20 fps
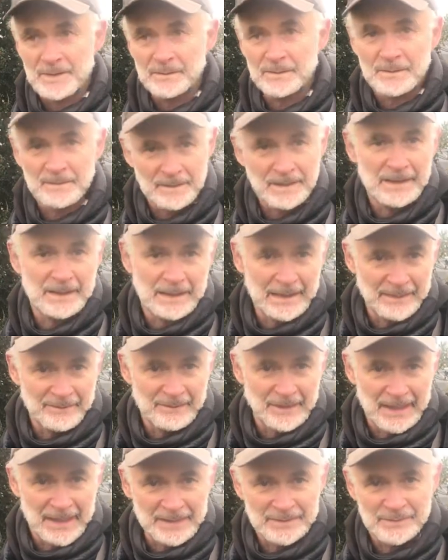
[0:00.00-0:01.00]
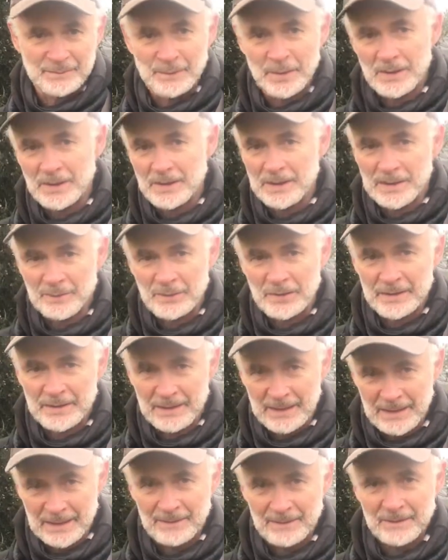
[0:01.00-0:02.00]
and then they have an act of parliament
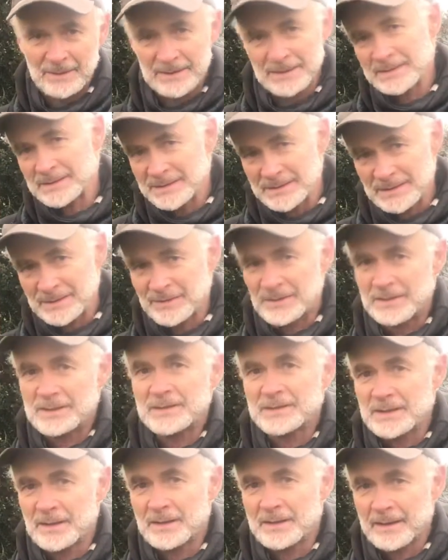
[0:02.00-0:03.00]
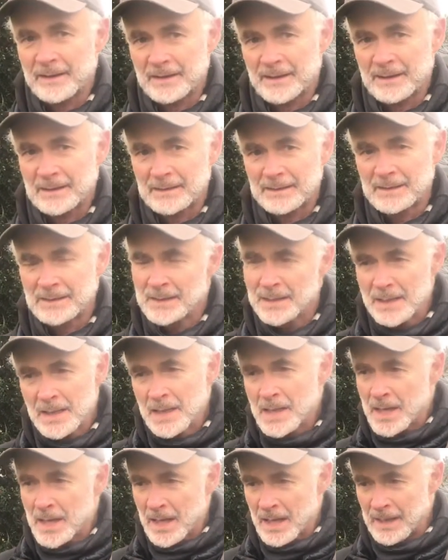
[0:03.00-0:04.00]
and they have licences and this kind of
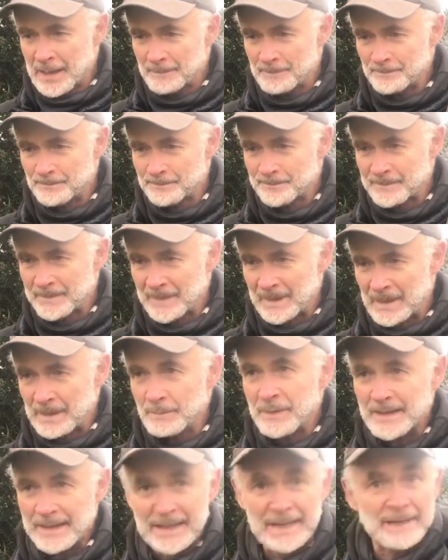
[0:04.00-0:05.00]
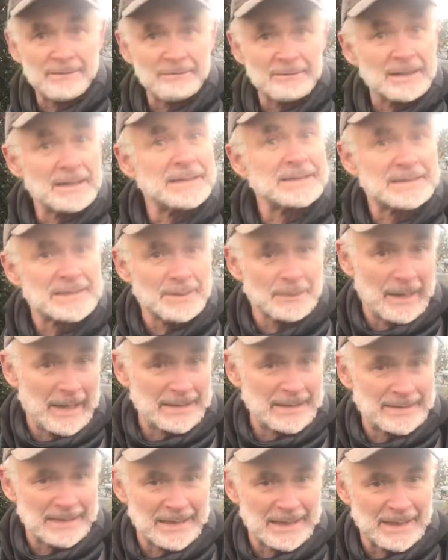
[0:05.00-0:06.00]
thing. But then they release the
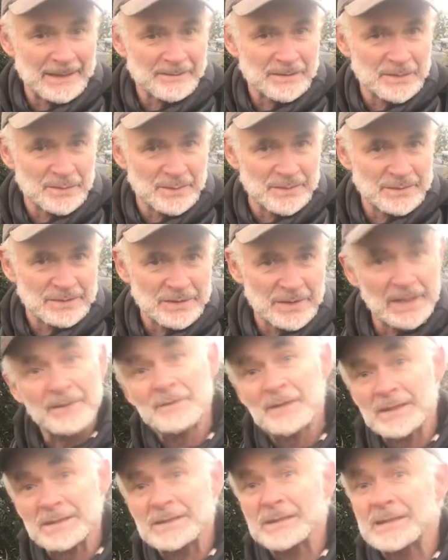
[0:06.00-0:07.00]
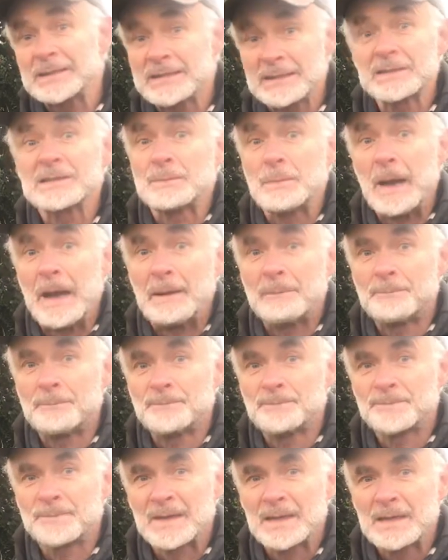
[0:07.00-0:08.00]
bat again afterwards. They haven't actually killed the bat,
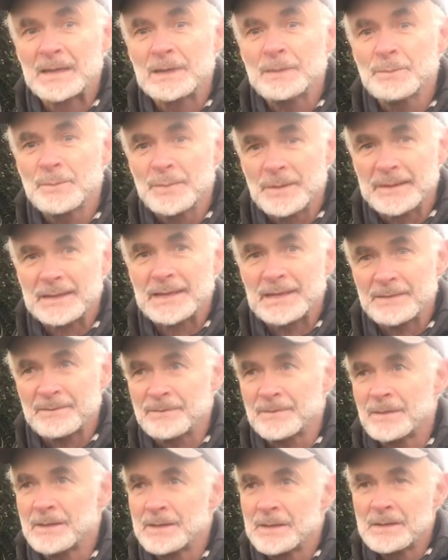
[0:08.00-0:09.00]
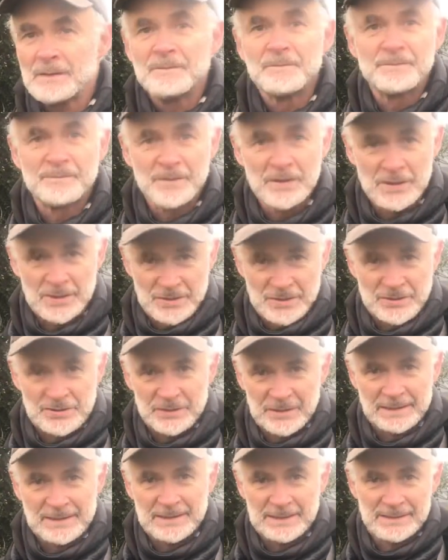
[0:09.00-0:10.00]
but they've
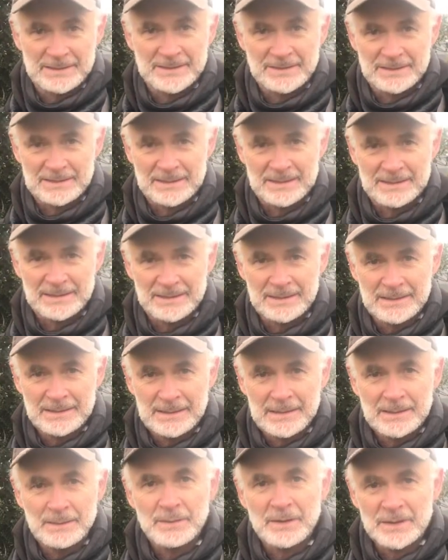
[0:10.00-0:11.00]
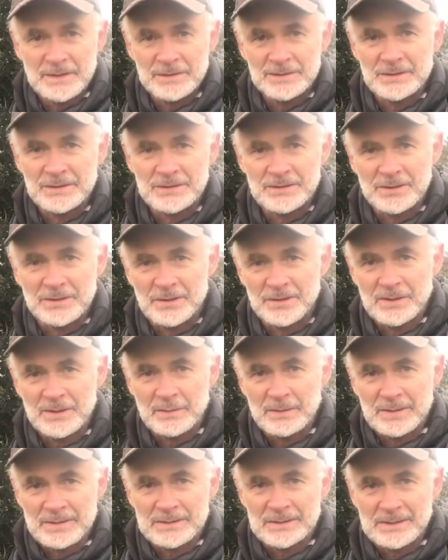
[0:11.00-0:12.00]
virtually killed it because it's got
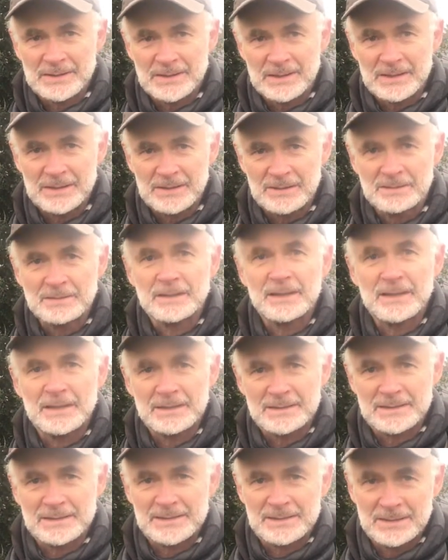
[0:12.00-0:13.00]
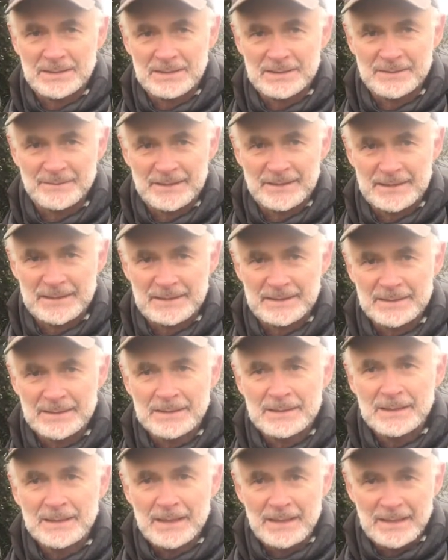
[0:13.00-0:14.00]
nowhere to go, it's starving,
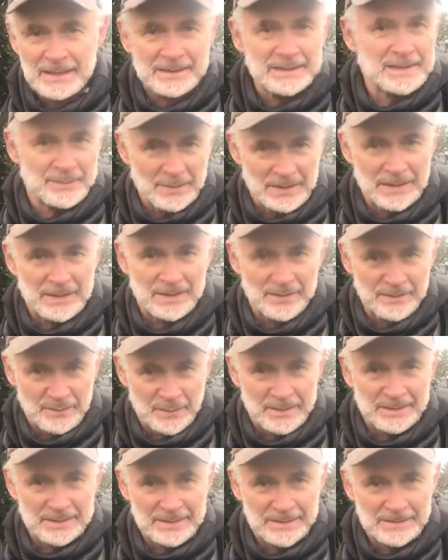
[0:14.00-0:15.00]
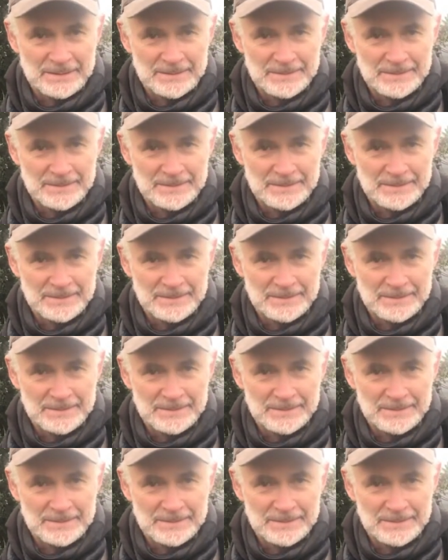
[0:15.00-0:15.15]
and it's the middle of winter.